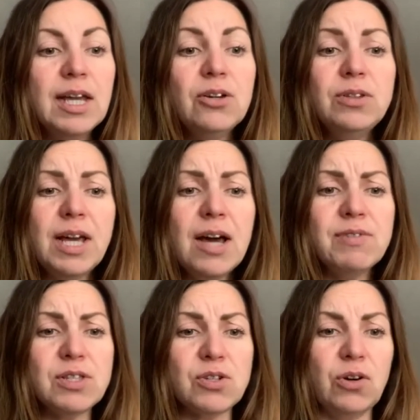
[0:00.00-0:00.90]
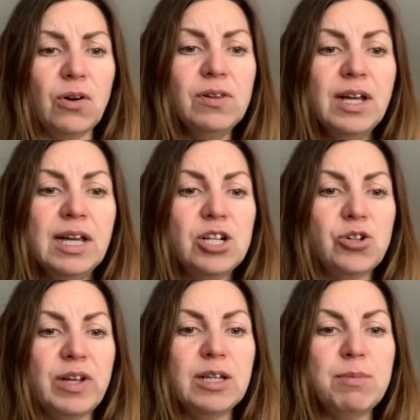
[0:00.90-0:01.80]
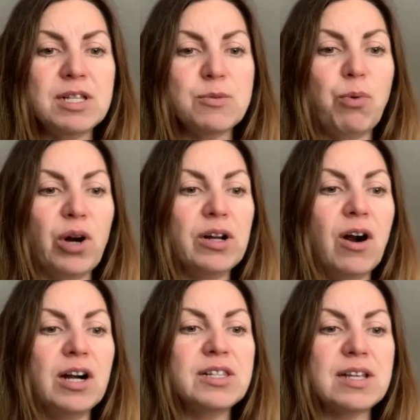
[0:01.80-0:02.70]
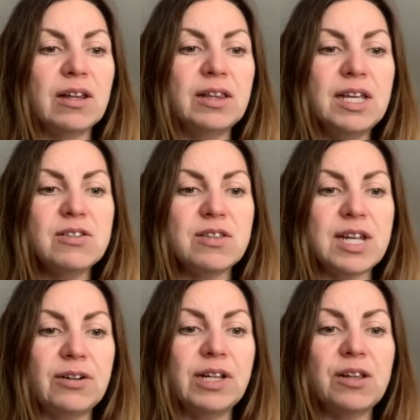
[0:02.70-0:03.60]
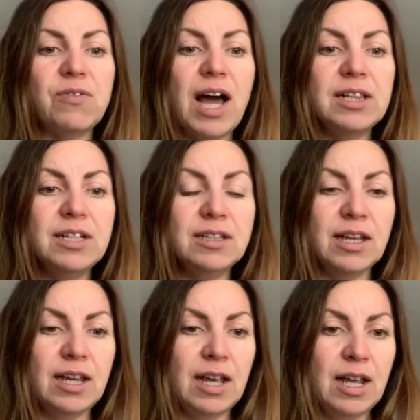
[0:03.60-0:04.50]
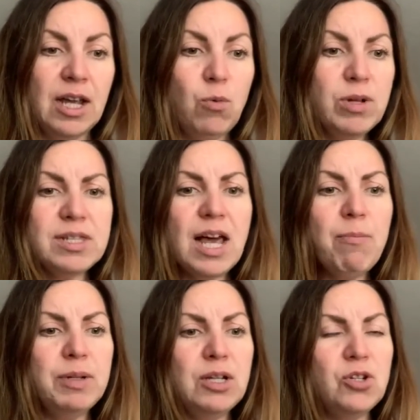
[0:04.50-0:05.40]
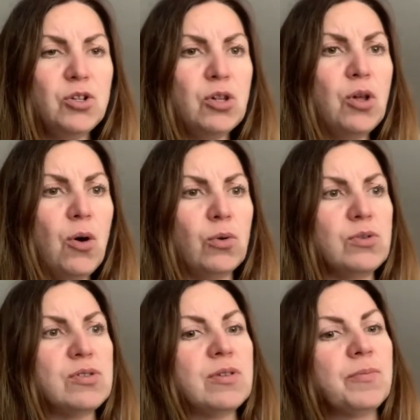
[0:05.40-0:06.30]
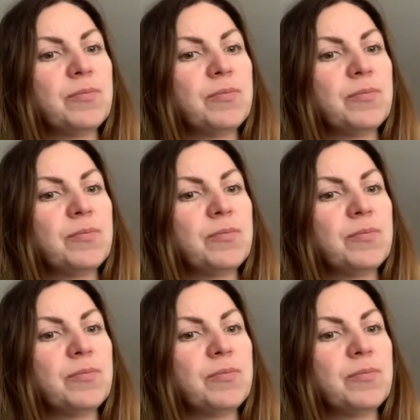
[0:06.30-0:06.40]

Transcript: Good heavens, girl, shrieked Mrs. Beauregard, suddenly staring at Violet. What's happening to your nose?